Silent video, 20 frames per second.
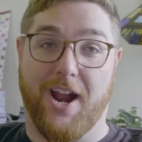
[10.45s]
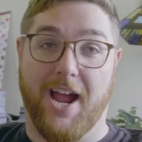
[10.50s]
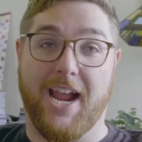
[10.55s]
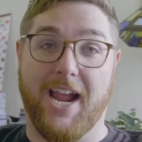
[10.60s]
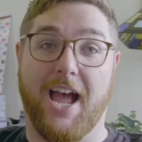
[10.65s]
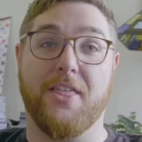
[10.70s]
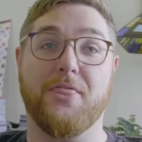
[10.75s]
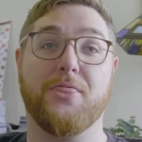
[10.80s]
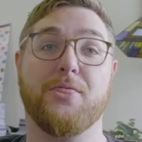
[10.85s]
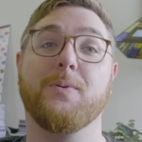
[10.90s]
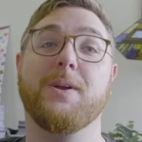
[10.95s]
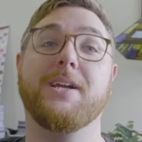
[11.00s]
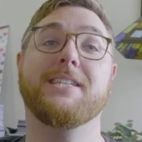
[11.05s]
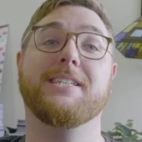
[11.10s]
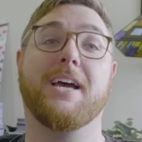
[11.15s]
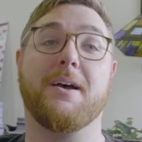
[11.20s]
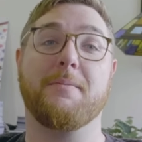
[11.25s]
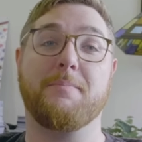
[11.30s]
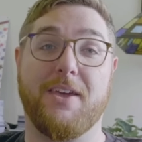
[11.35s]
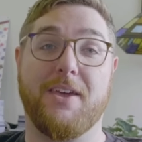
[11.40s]
I got 3
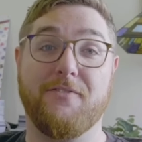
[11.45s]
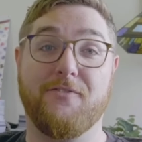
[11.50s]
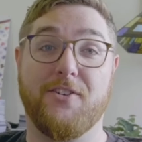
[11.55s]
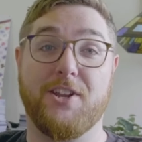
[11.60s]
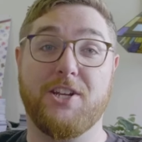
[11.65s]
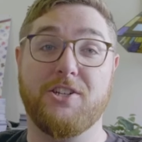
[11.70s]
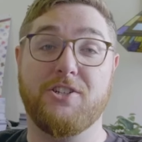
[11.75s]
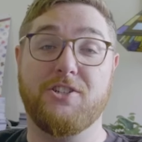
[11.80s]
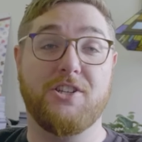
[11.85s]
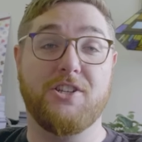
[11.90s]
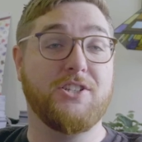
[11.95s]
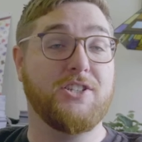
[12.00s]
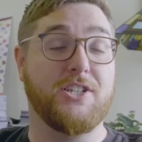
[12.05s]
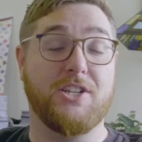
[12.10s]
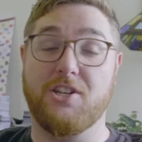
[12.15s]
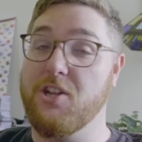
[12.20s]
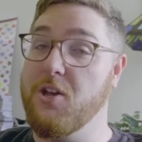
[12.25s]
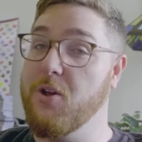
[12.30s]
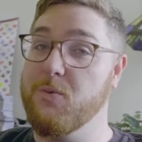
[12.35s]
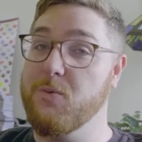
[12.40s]
top 8 finishes
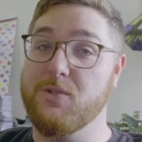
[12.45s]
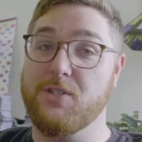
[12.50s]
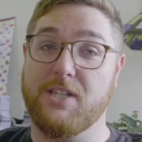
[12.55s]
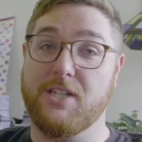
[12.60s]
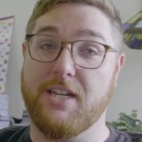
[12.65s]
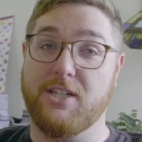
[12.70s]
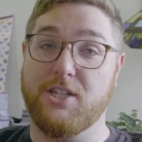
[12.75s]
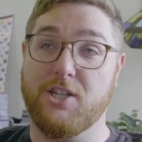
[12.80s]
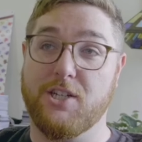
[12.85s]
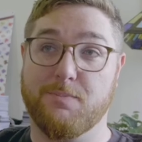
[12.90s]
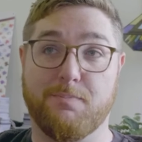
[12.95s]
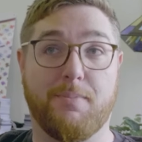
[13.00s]
and no stitches.